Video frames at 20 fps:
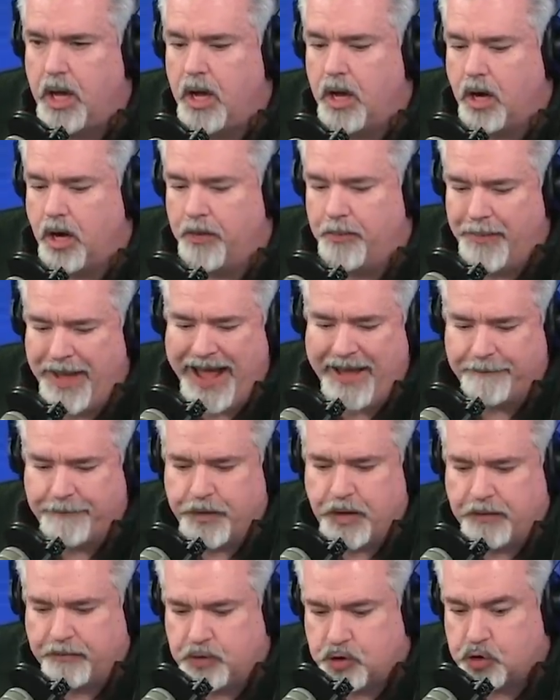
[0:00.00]
could
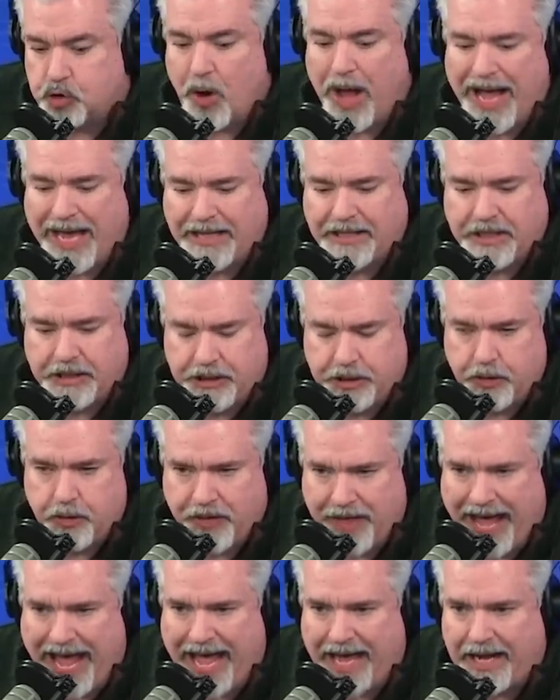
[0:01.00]
Manfred have tried to do
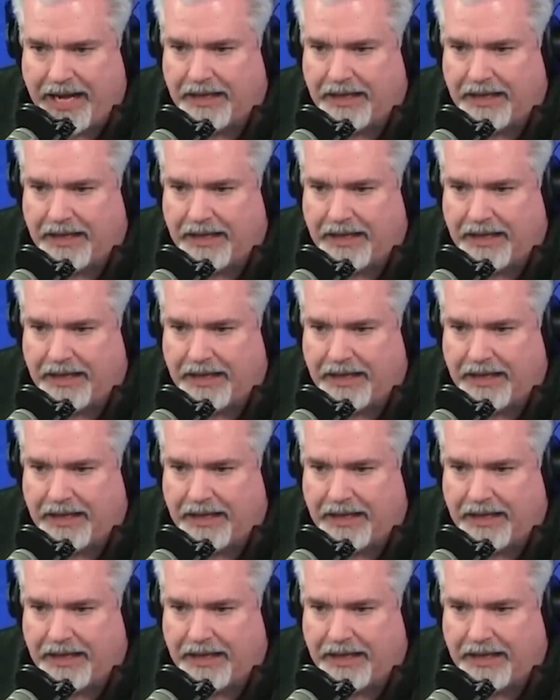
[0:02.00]
that,